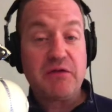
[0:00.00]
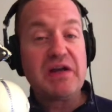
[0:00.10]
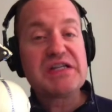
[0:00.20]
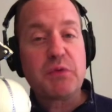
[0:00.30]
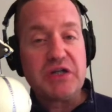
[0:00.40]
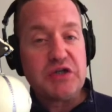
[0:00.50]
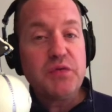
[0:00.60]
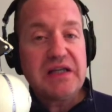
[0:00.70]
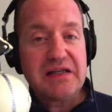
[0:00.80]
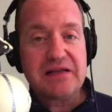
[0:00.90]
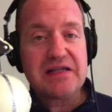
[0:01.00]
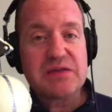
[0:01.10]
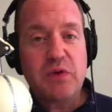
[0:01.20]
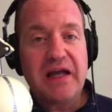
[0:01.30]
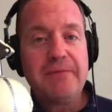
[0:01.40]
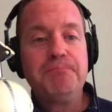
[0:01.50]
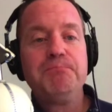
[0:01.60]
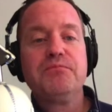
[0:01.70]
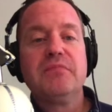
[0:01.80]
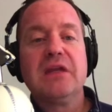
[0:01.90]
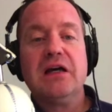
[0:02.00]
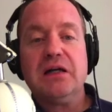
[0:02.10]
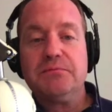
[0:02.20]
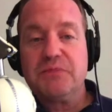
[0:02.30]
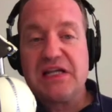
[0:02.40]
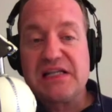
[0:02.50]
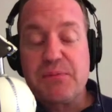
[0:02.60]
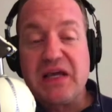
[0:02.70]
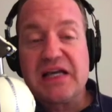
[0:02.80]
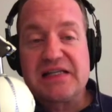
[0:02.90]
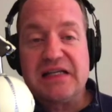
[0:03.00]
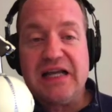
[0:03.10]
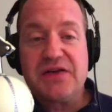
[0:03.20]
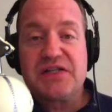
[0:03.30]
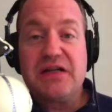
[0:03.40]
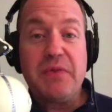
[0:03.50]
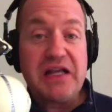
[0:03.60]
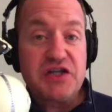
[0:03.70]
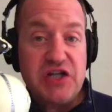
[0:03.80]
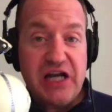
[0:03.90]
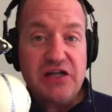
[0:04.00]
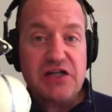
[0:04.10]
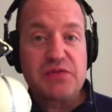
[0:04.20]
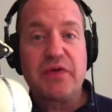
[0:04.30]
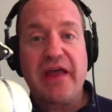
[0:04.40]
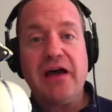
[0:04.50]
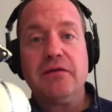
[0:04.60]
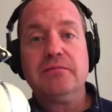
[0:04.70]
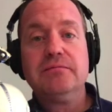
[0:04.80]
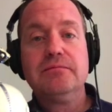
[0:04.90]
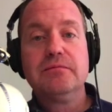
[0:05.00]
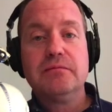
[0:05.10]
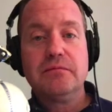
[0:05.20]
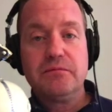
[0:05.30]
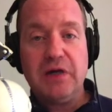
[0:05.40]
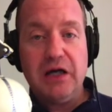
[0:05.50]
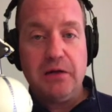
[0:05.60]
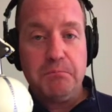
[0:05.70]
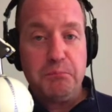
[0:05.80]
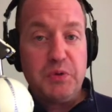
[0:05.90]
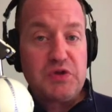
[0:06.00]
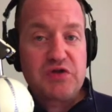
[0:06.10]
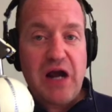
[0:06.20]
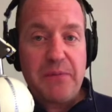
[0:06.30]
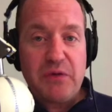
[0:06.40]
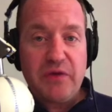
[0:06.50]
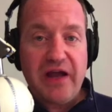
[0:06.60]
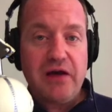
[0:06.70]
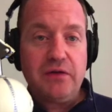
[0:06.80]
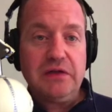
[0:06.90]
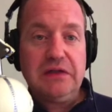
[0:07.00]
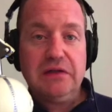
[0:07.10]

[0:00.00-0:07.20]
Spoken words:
And the reason we're doing it this way is because it allows you to make changes without bootstrapping, without